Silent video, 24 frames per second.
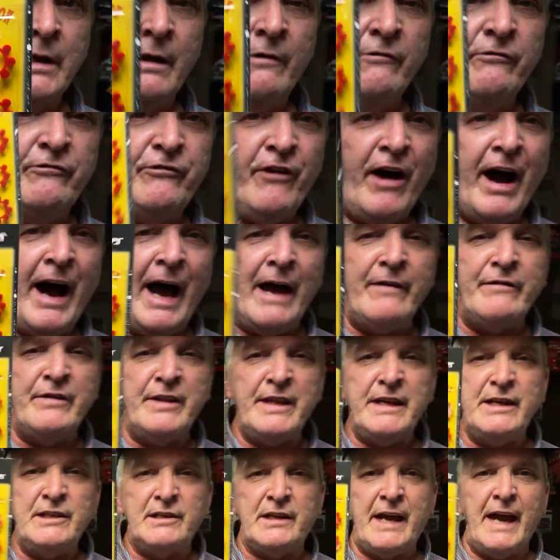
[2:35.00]
Five of
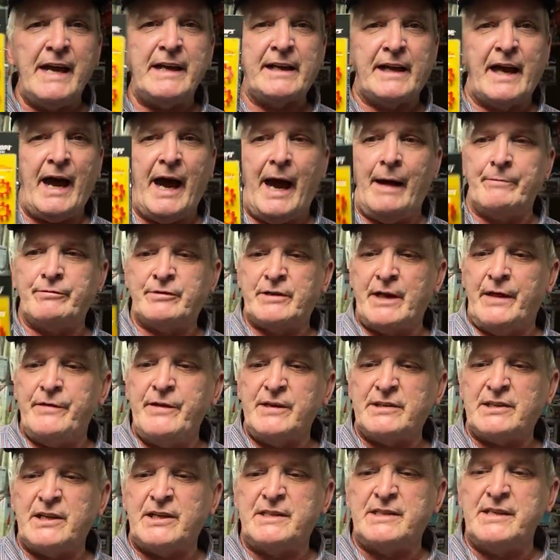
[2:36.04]
these eight caps, and
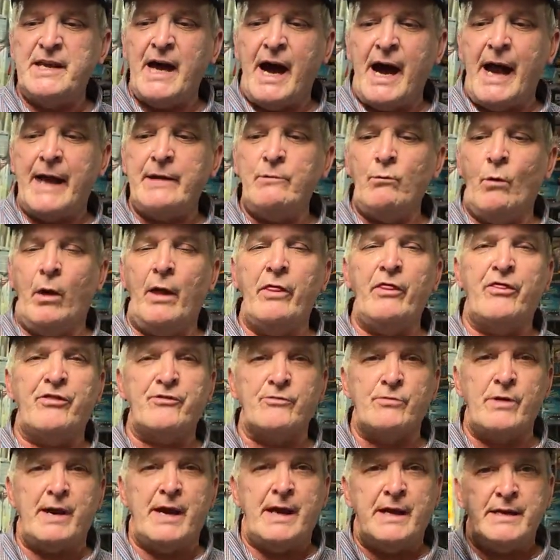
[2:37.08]
this is
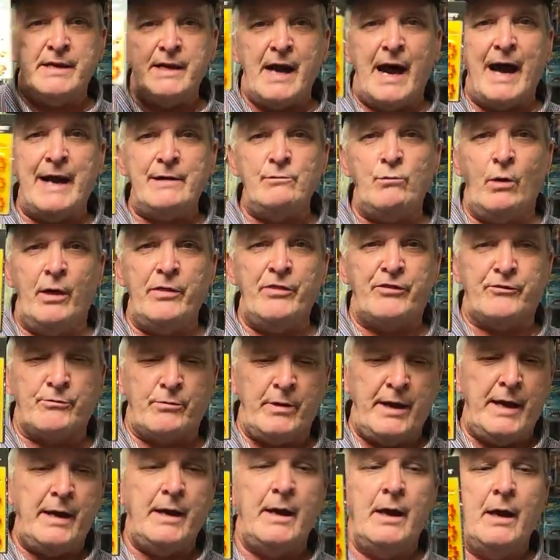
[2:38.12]
913,
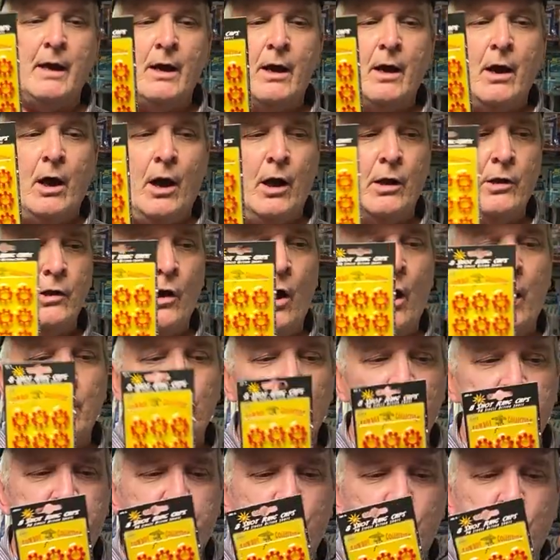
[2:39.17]
913, along
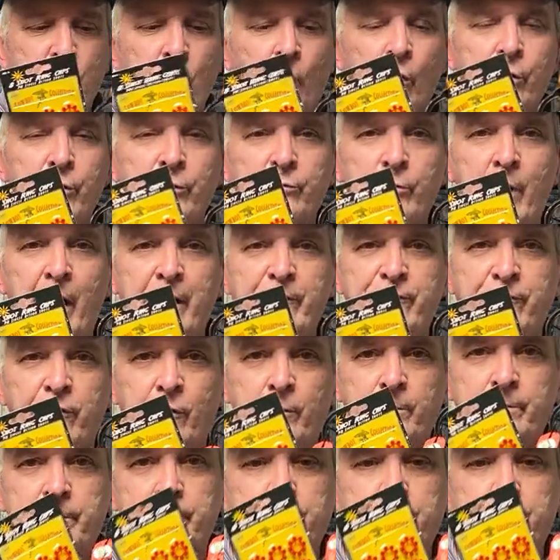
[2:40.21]
with your golden rifle.